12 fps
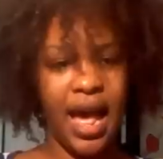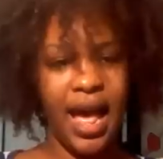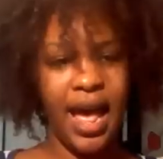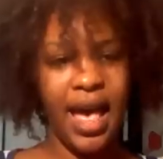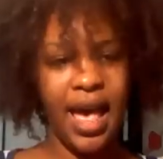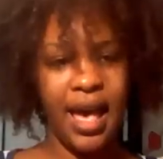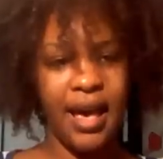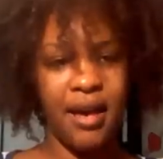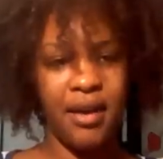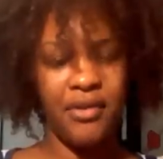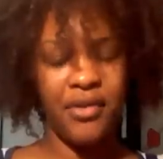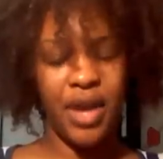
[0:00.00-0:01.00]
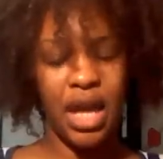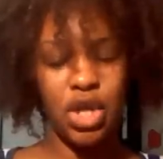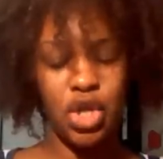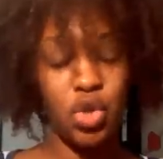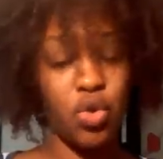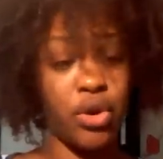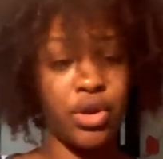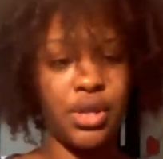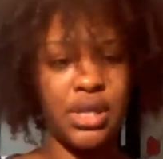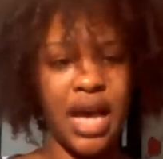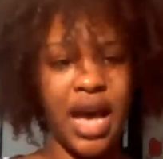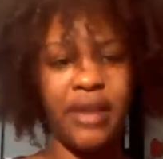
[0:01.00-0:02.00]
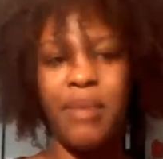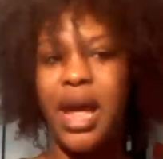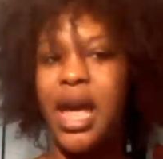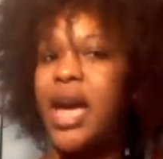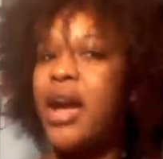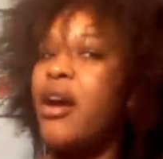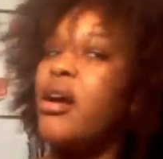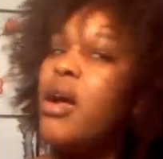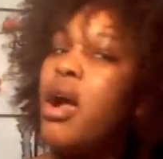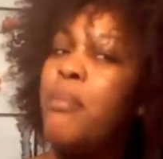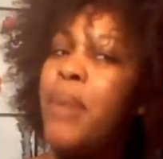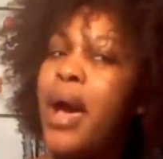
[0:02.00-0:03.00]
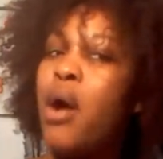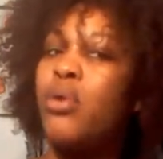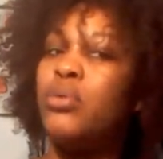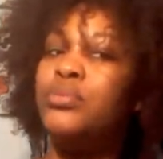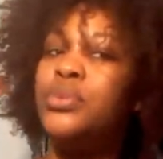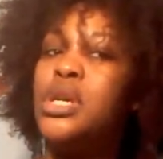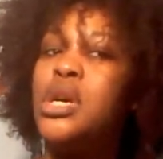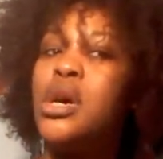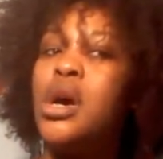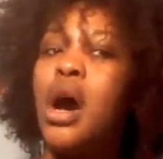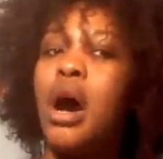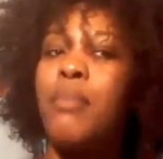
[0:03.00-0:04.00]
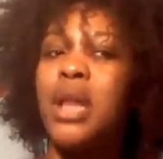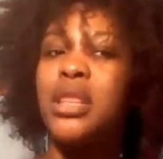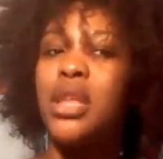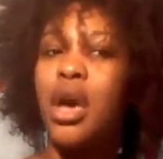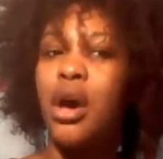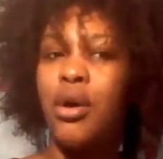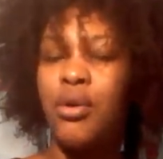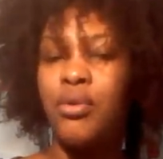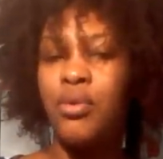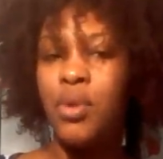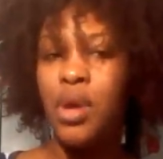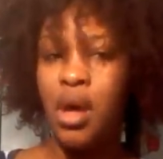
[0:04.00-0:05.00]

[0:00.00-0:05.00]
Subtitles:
I have a shorter side of my hair. About a month ago,